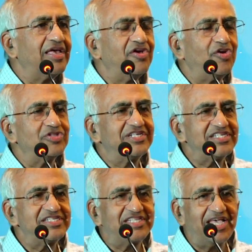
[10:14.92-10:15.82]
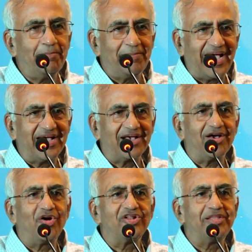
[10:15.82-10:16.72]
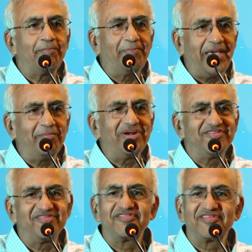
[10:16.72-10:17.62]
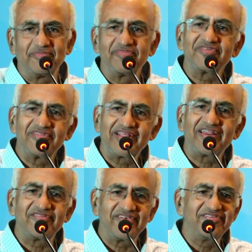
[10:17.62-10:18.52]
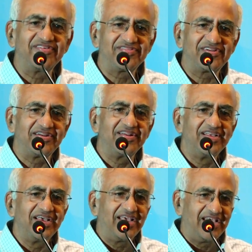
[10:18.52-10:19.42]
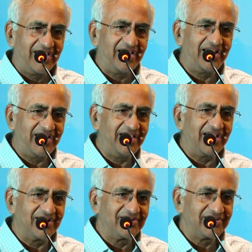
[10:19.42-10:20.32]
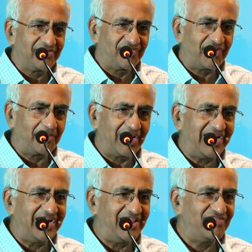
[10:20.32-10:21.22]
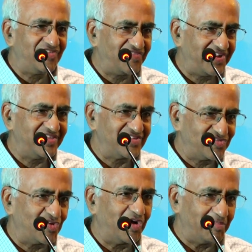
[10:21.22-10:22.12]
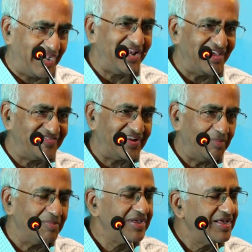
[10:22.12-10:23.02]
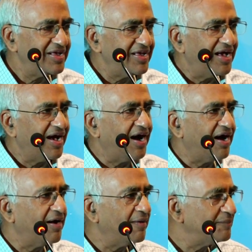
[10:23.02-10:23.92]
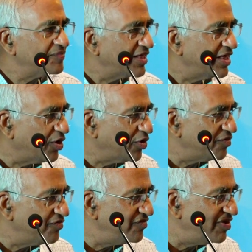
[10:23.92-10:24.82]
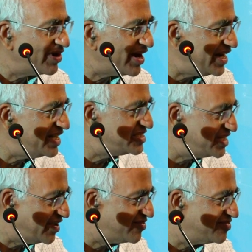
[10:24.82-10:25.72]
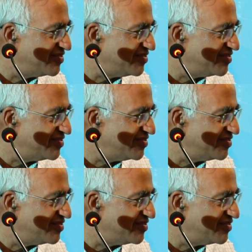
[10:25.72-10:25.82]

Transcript: You know, just think back on the payment systems that has existed in India from 1950s and so on, my lifetime. You know, we were writing checks.